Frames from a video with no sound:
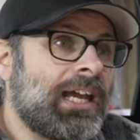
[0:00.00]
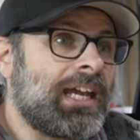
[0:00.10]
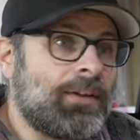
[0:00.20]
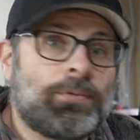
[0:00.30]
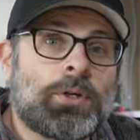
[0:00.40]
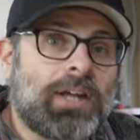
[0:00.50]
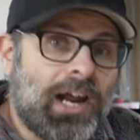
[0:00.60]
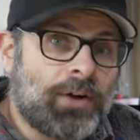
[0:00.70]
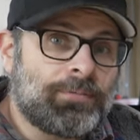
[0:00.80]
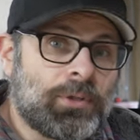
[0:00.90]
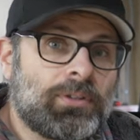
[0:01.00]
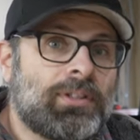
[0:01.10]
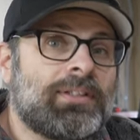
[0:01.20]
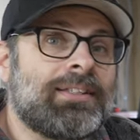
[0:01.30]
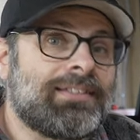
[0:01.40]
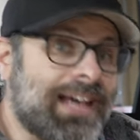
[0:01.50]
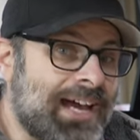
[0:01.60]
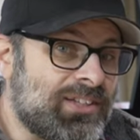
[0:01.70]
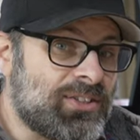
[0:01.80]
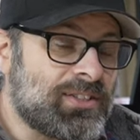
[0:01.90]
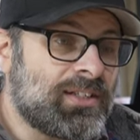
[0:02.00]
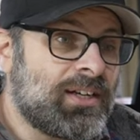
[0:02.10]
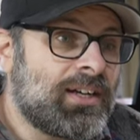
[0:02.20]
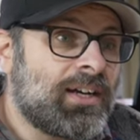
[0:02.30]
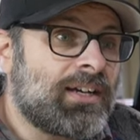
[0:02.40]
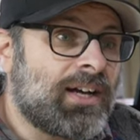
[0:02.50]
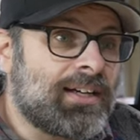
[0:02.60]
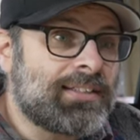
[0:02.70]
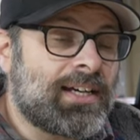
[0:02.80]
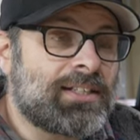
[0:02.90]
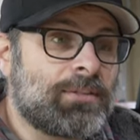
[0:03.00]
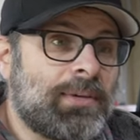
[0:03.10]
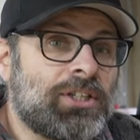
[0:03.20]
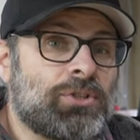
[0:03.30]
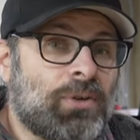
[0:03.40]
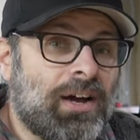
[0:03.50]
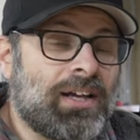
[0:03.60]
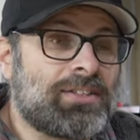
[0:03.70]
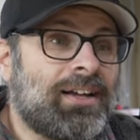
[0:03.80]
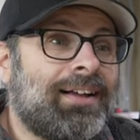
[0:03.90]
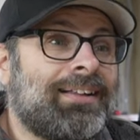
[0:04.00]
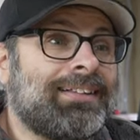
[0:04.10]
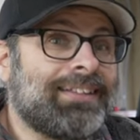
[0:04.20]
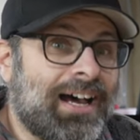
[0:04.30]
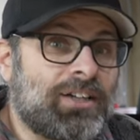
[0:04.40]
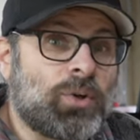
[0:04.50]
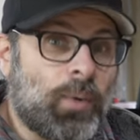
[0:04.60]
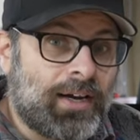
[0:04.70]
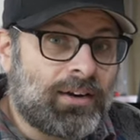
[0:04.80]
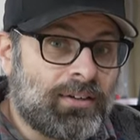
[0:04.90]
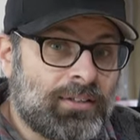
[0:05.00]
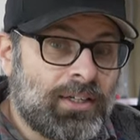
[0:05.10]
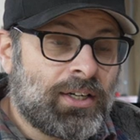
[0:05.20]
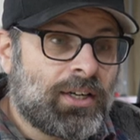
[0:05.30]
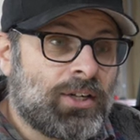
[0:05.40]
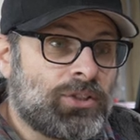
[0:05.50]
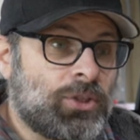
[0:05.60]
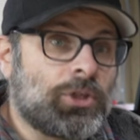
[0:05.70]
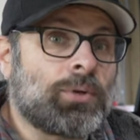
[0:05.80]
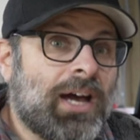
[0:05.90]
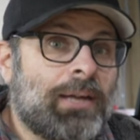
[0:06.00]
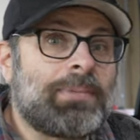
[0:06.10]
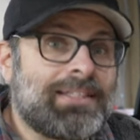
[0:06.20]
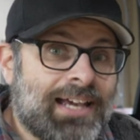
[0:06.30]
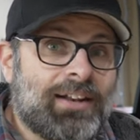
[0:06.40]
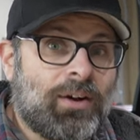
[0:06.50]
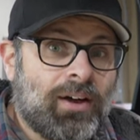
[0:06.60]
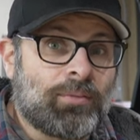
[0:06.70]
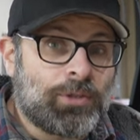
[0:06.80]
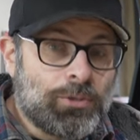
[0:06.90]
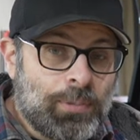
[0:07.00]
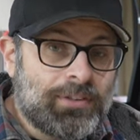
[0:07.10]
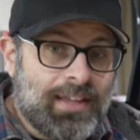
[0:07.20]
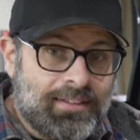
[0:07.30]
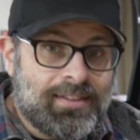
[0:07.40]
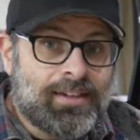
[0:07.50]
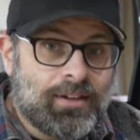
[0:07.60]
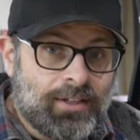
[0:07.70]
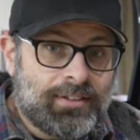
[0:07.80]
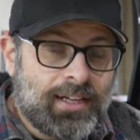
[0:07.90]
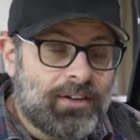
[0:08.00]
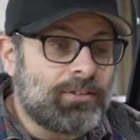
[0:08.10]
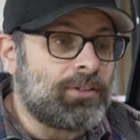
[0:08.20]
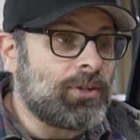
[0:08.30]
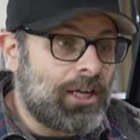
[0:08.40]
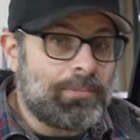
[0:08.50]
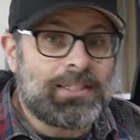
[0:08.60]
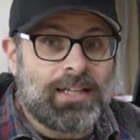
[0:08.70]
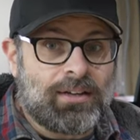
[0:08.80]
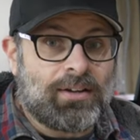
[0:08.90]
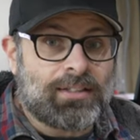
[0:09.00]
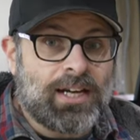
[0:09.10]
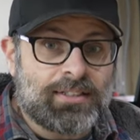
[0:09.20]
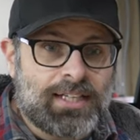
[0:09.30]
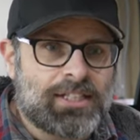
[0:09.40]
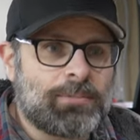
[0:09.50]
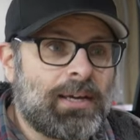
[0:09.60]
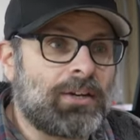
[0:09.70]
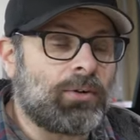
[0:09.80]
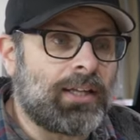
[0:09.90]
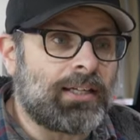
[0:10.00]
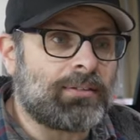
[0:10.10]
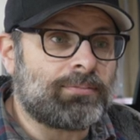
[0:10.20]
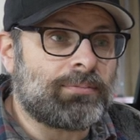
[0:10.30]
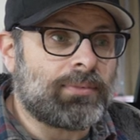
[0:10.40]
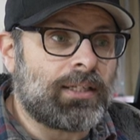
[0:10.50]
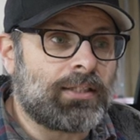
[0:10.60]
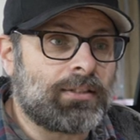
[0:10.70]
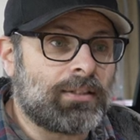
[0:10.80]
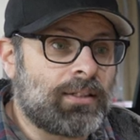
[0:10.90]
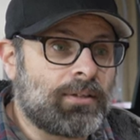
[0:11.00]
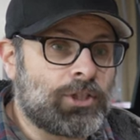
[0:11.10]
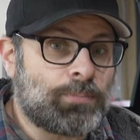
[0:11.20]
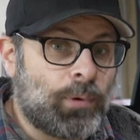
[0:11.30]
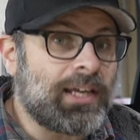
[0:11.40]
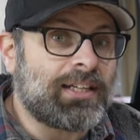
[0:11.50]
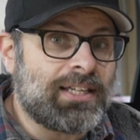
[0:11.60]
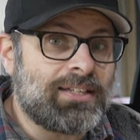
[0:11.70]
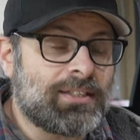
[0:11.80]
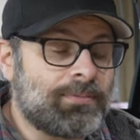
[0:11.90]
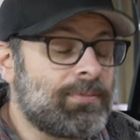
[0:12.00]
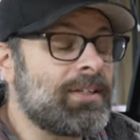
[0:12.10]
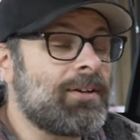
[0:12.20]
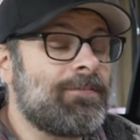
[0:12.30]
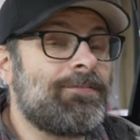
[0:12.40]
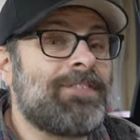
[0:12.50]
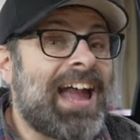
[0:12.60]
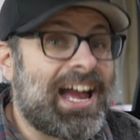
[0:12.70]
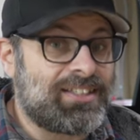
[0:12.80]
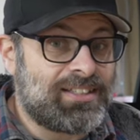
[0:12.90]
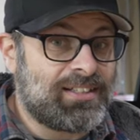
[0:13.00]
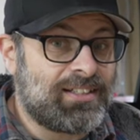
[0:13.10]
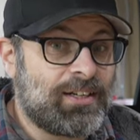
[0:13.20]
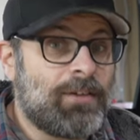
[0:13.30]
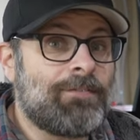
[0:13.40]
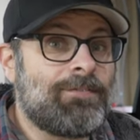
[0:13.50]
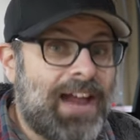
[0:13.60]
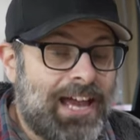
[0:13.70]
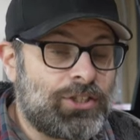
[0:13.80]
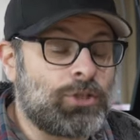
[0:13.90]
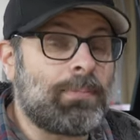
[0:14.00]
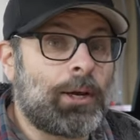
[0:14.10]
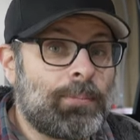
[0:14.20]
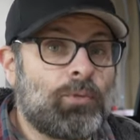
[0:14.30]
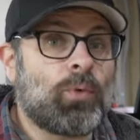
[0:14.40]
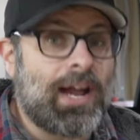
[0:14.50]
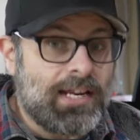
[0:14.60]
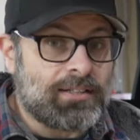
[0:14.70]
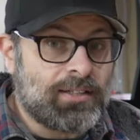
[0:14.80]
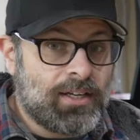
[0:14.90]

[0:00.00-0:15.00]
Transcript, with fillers: If you're careful, yes. Contact cement dries a lot quicker. So you got to be dead on. When you put that thing on there, you got to be dead on. Contact cement or like spray adhesive, fast. You better be right.